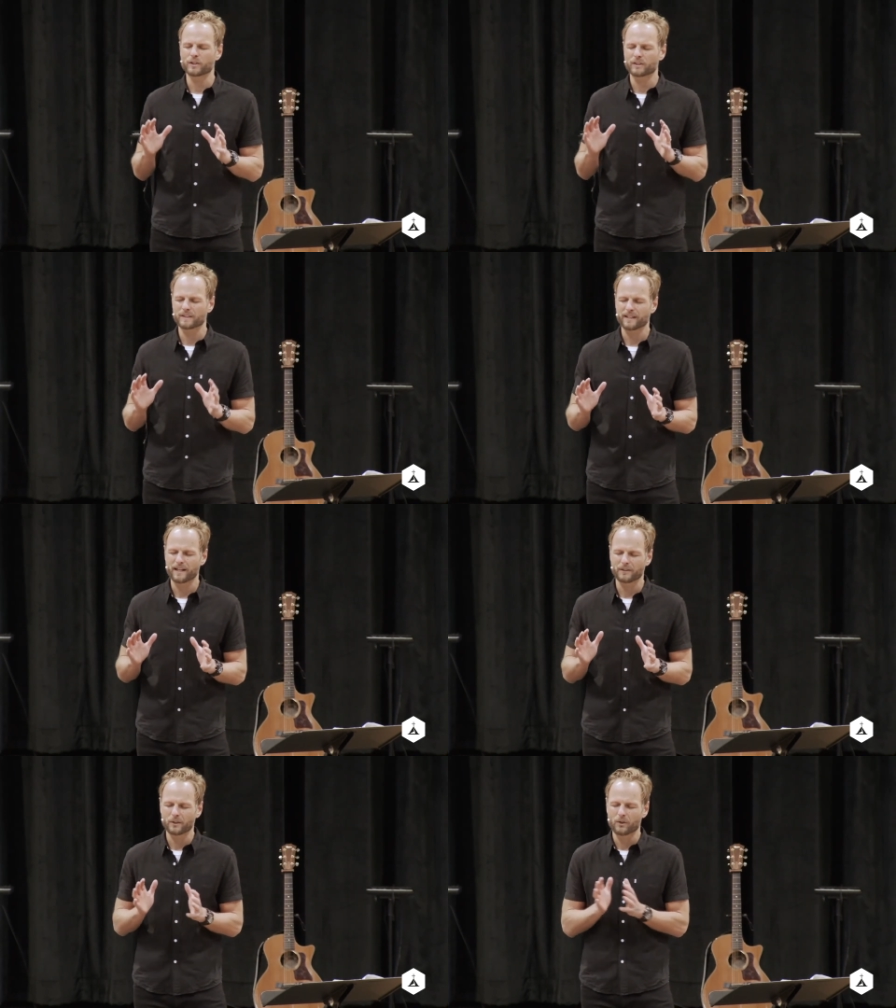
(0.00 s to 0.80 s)
in your
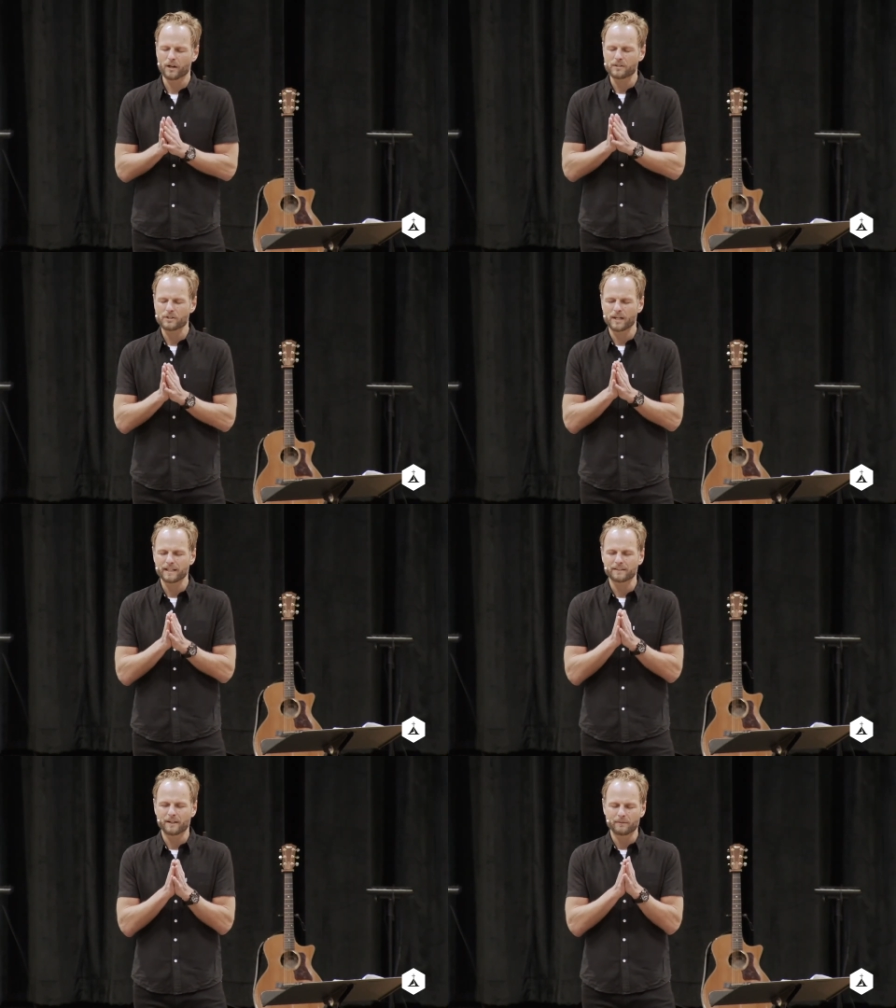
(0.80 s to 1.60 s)
sight, O Lord, our
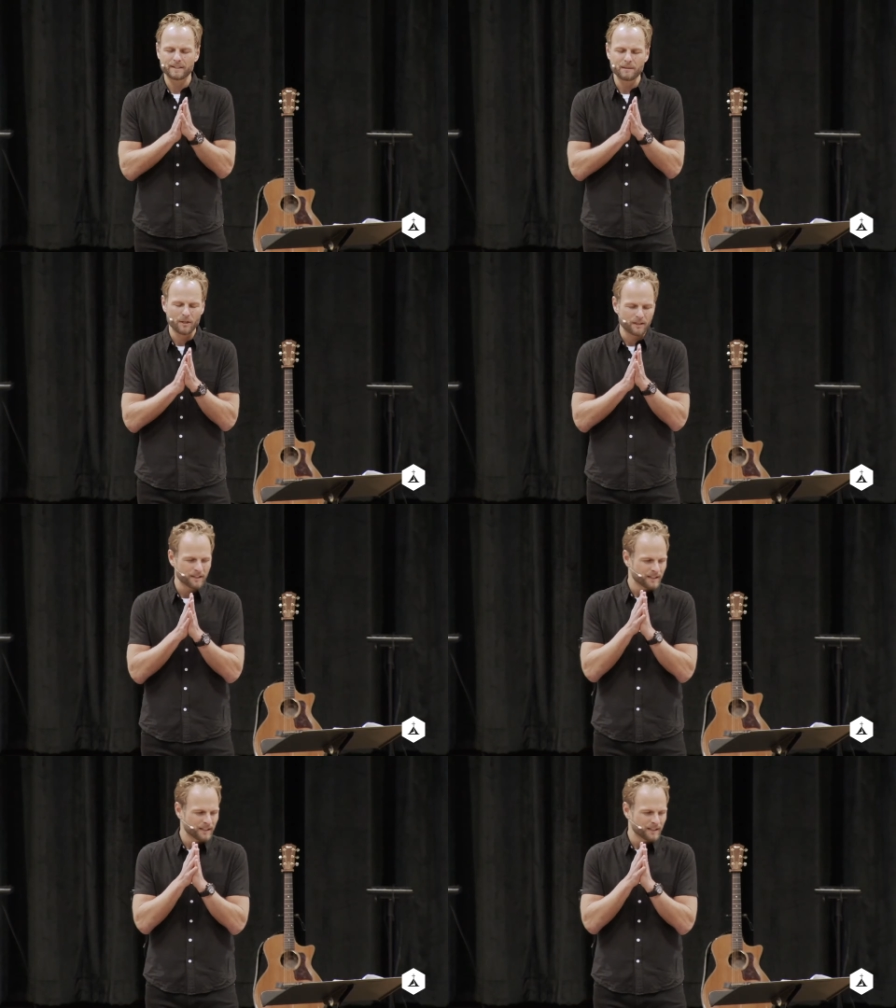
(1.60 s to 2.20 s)
strength and our Redeemer.